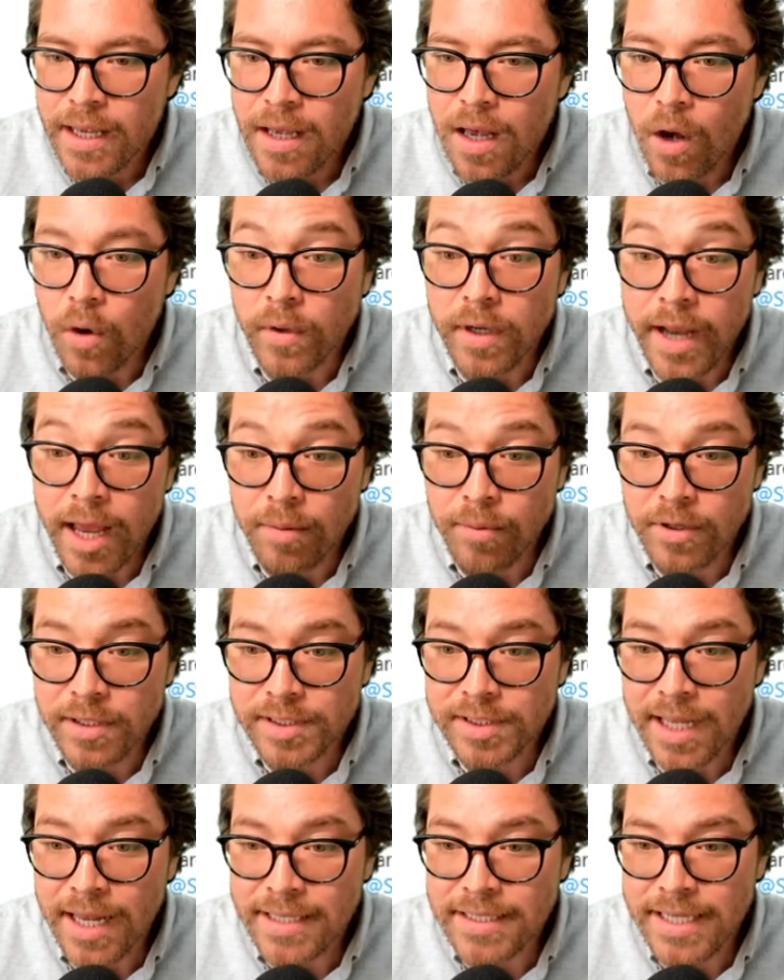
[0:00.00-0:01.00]
Oh, Nebra
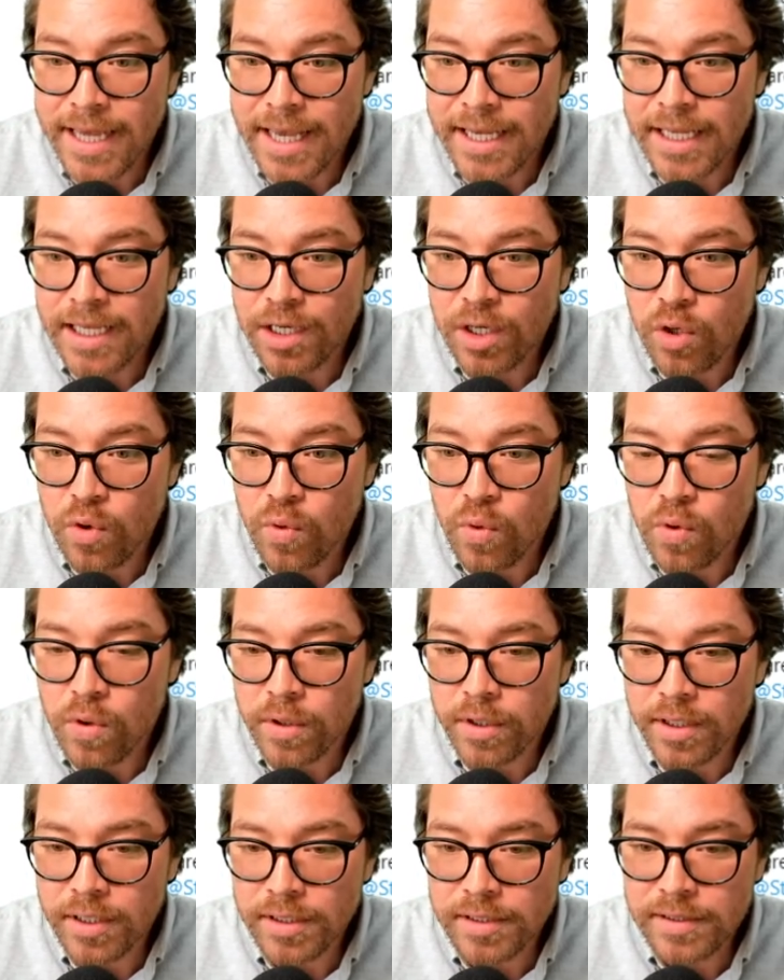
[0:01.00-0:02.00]
is not taking new
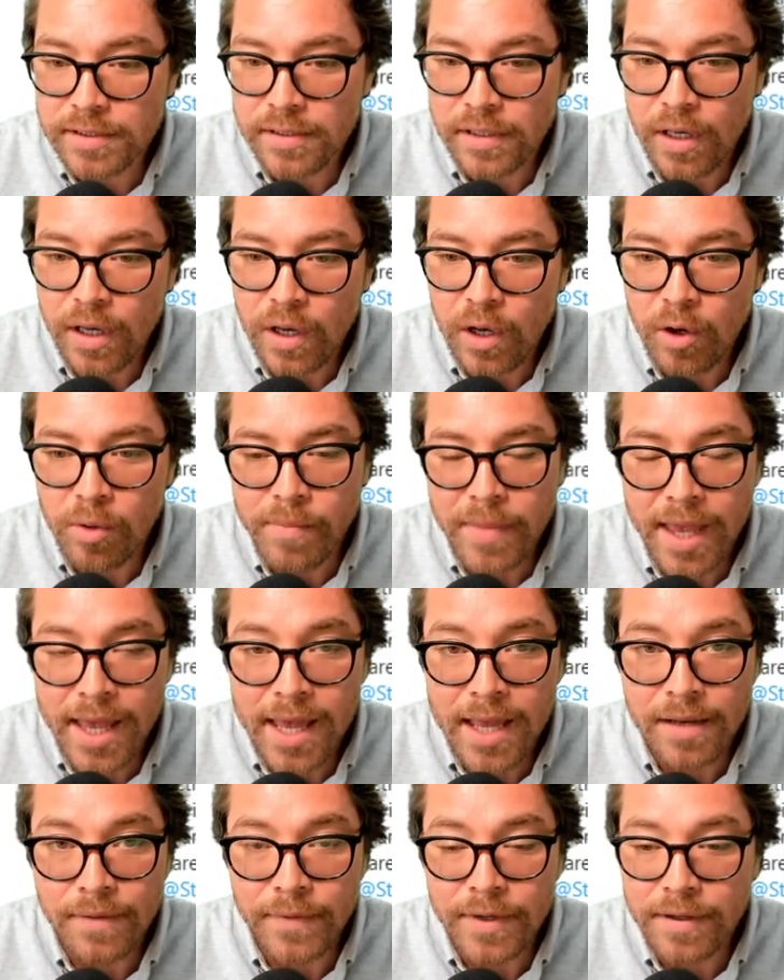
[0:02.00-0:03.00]
orders. Oh
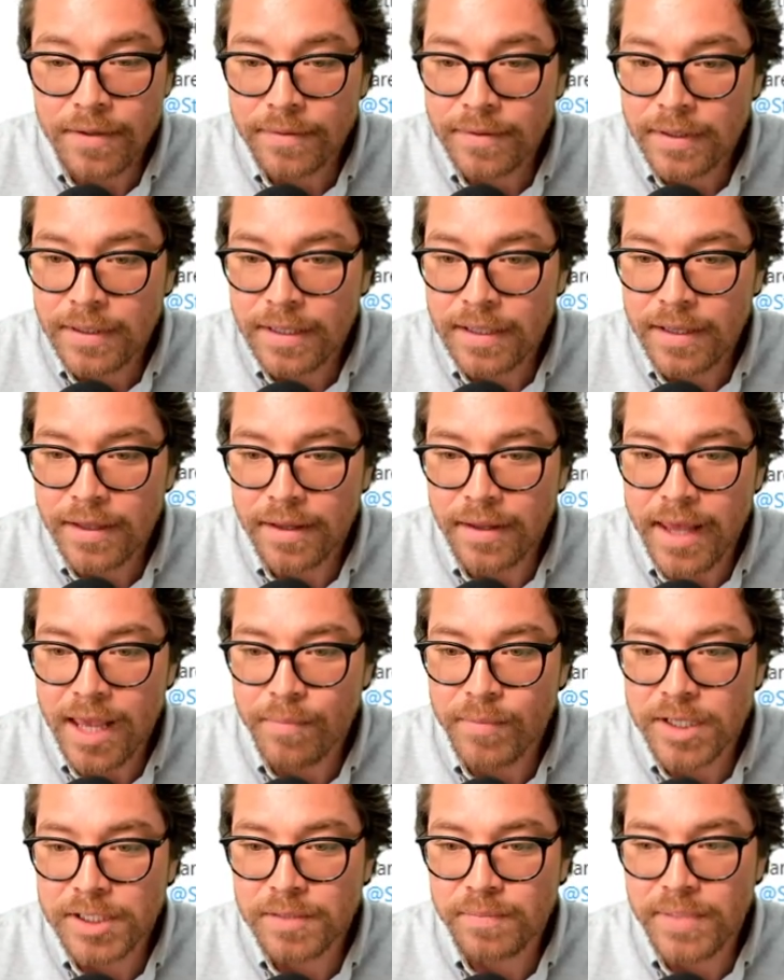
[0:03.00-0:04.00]
man, well they
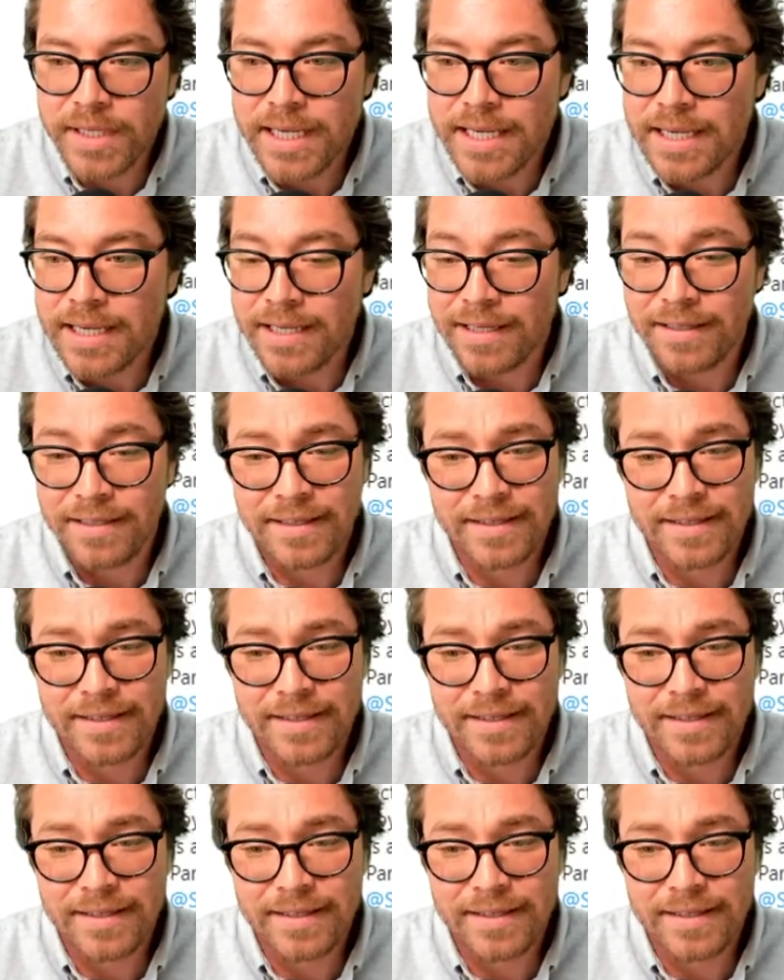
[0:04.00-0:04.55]
must be,